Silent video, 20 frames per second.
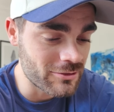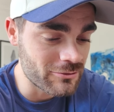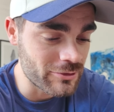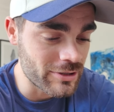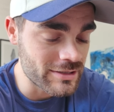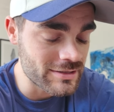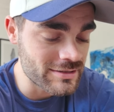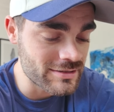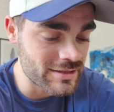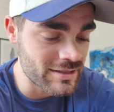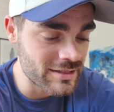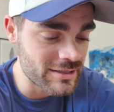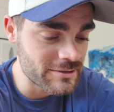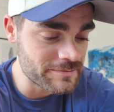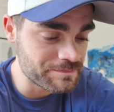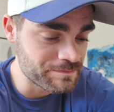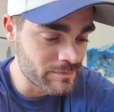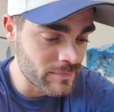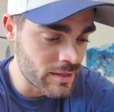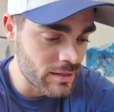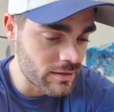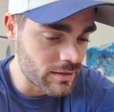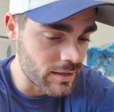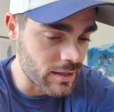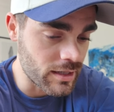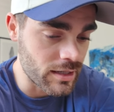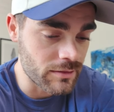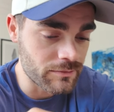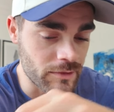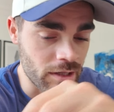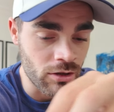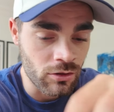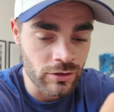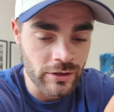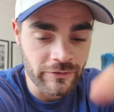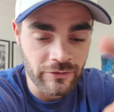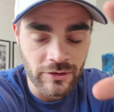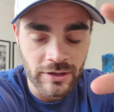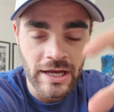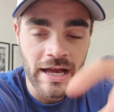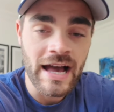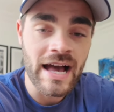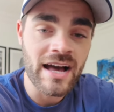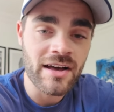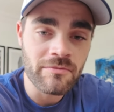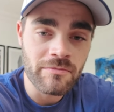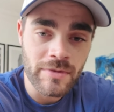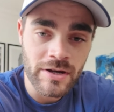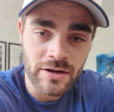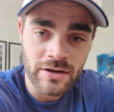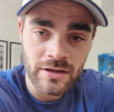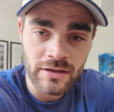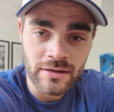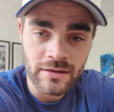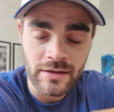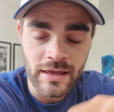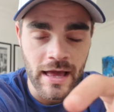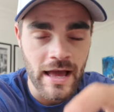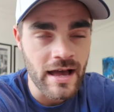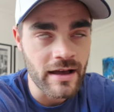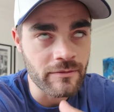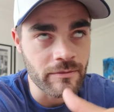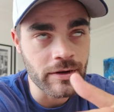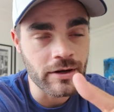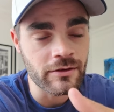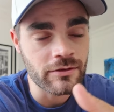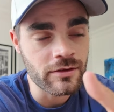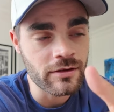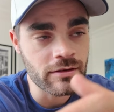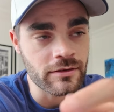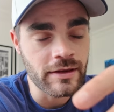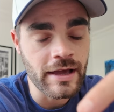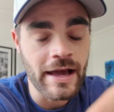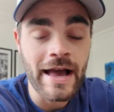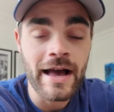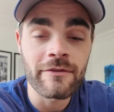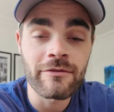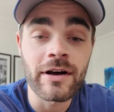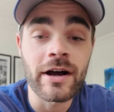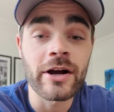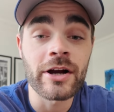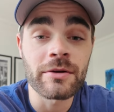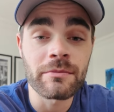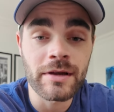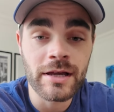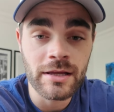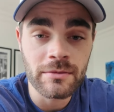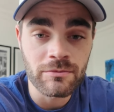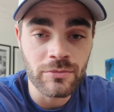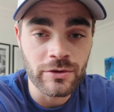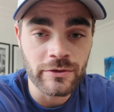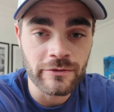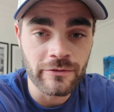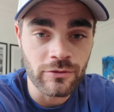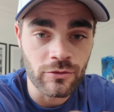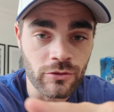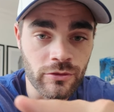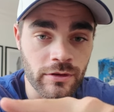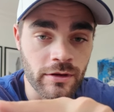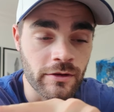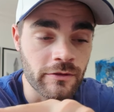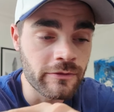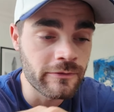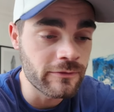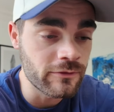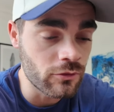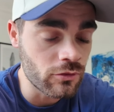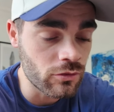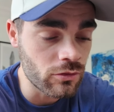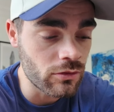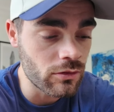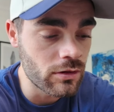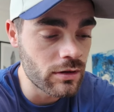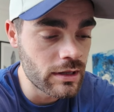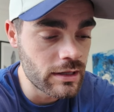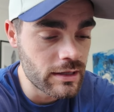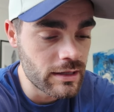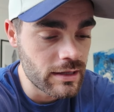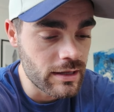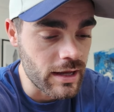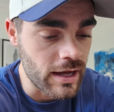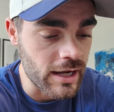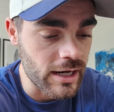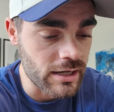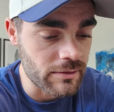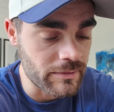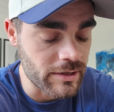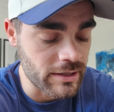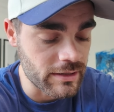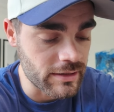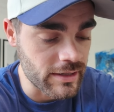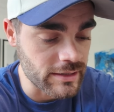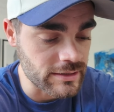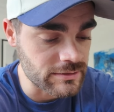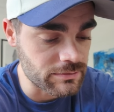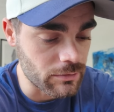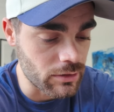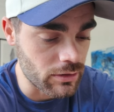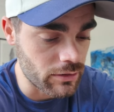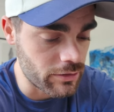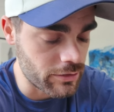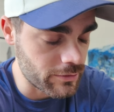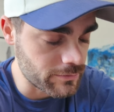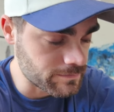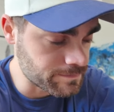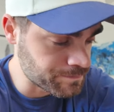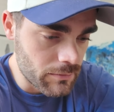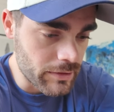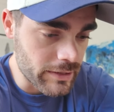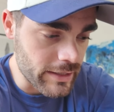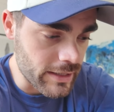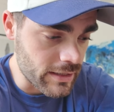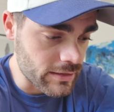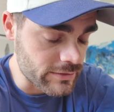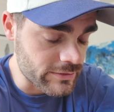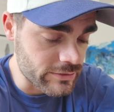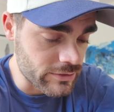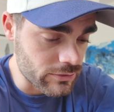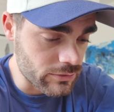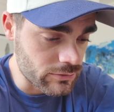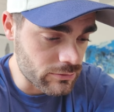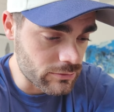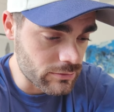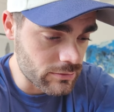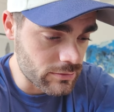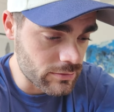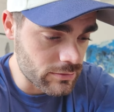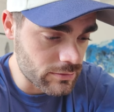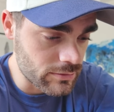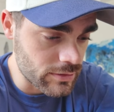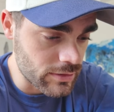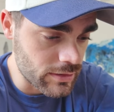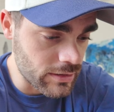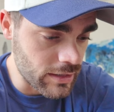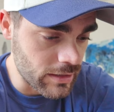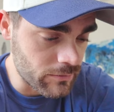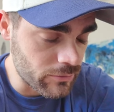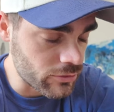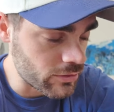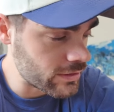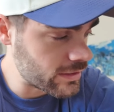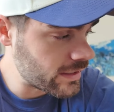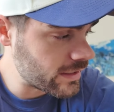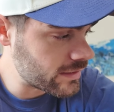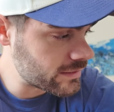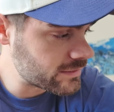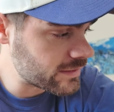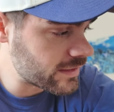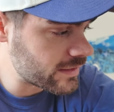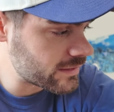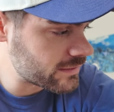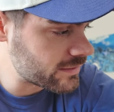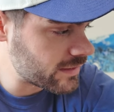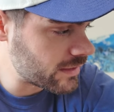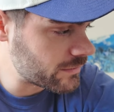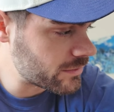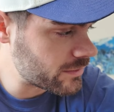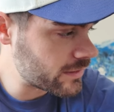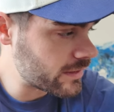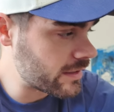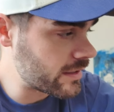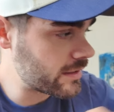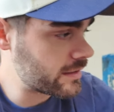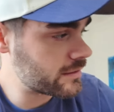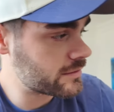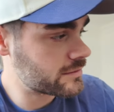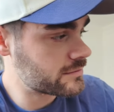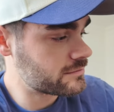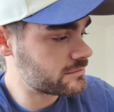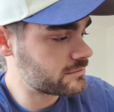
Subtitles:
race day. Not only for the half Ironman, but for the full Ironman next month. But yeah, so I'm really kind of taking time today,